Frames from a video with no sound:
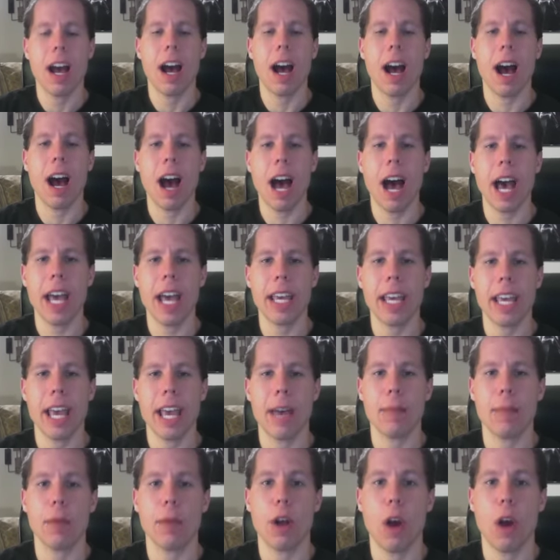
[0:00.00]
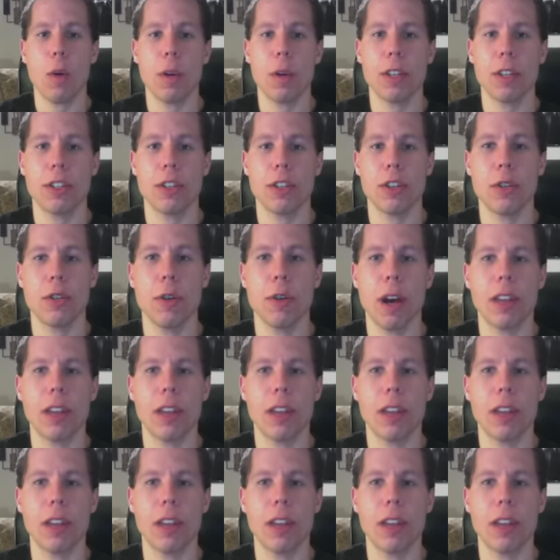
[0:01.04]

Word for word: I am going to